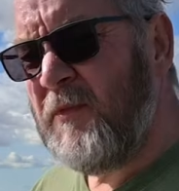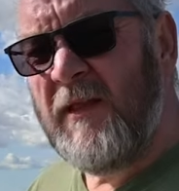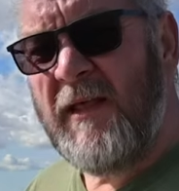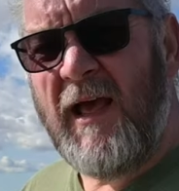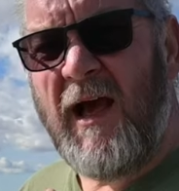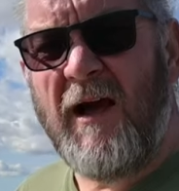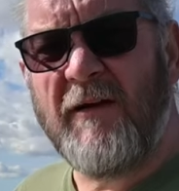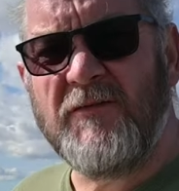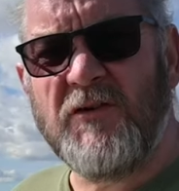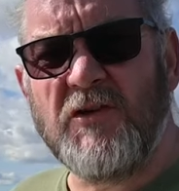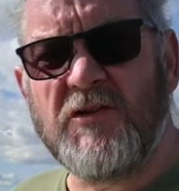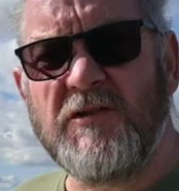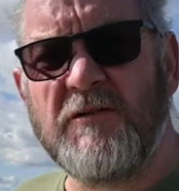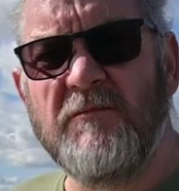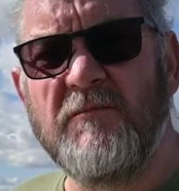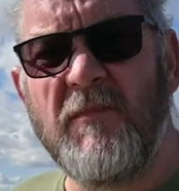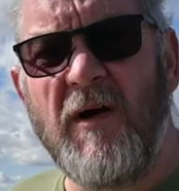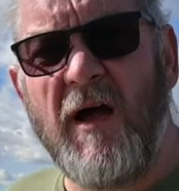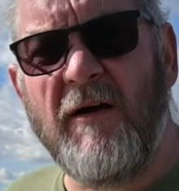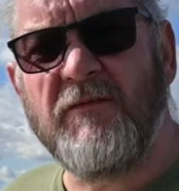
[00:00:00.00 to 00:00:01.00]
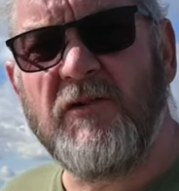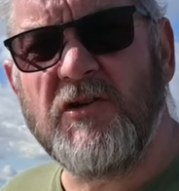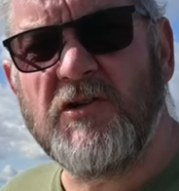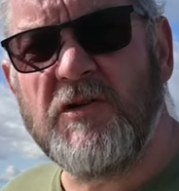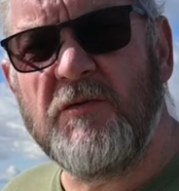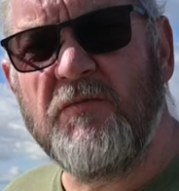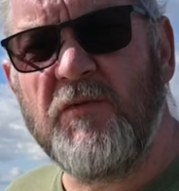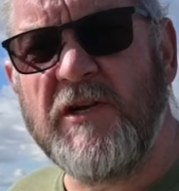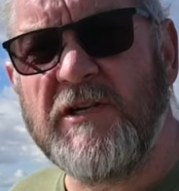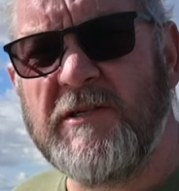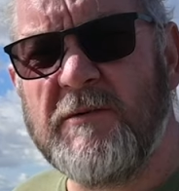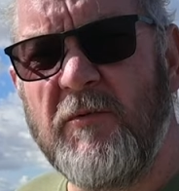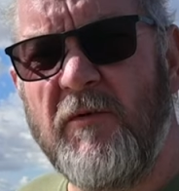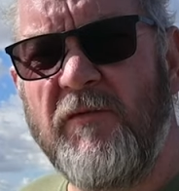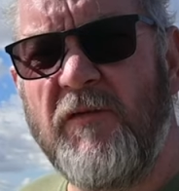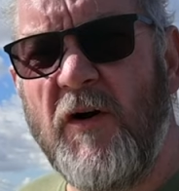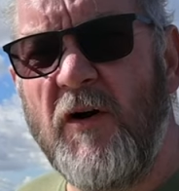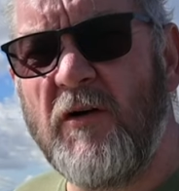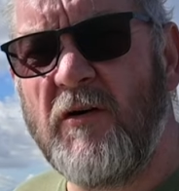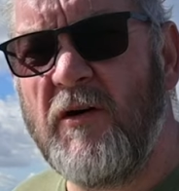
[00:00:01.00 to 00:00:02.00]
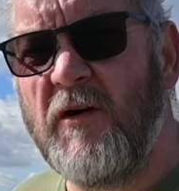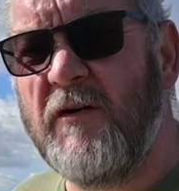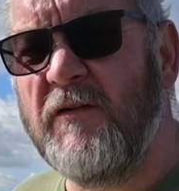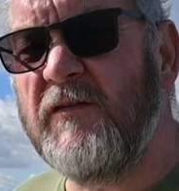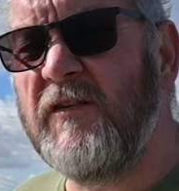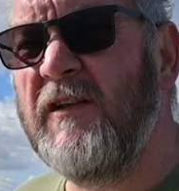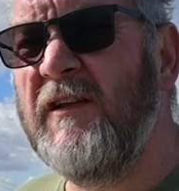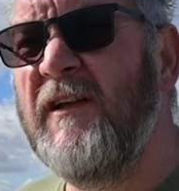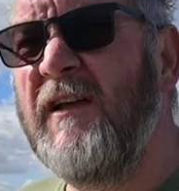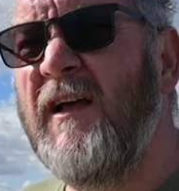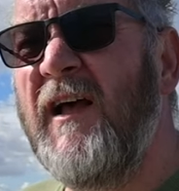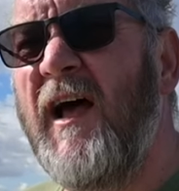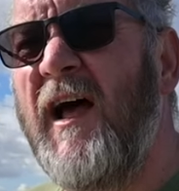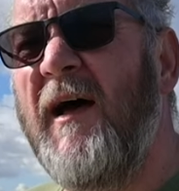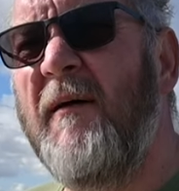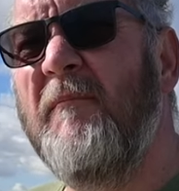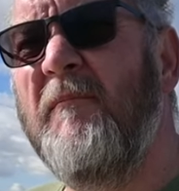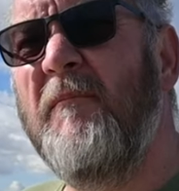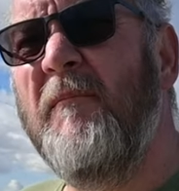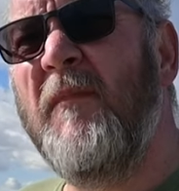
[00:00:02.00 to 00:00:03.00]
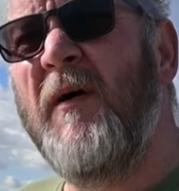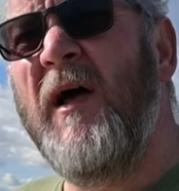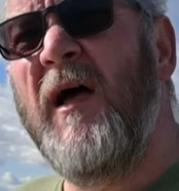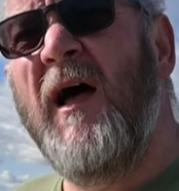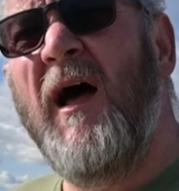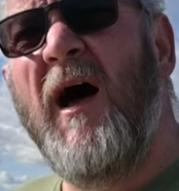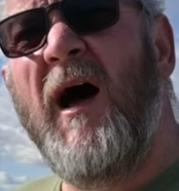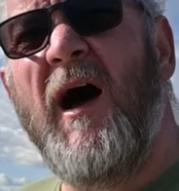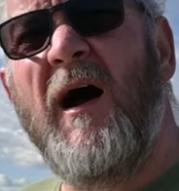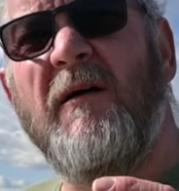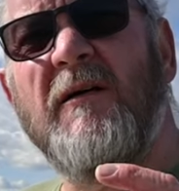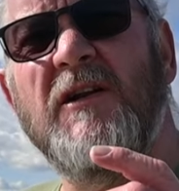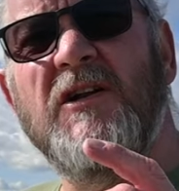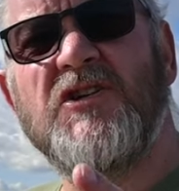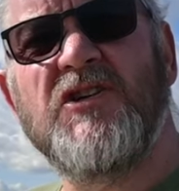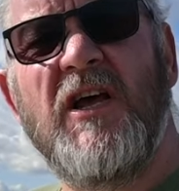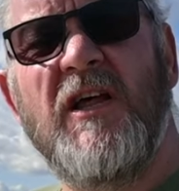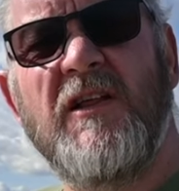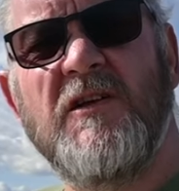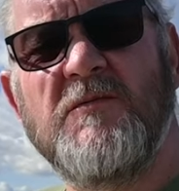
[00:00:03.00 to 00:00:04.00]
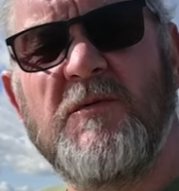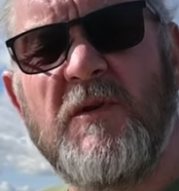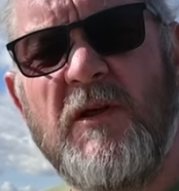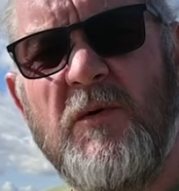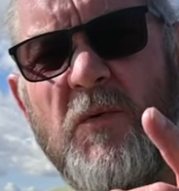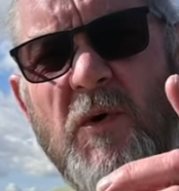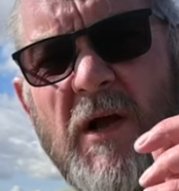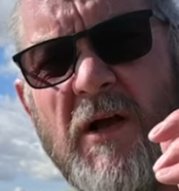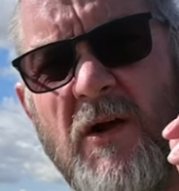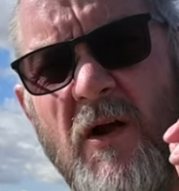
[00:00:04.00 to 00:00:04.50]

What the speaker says: yeah, I've got some reasonable photographs. I'm going to share those with you. We're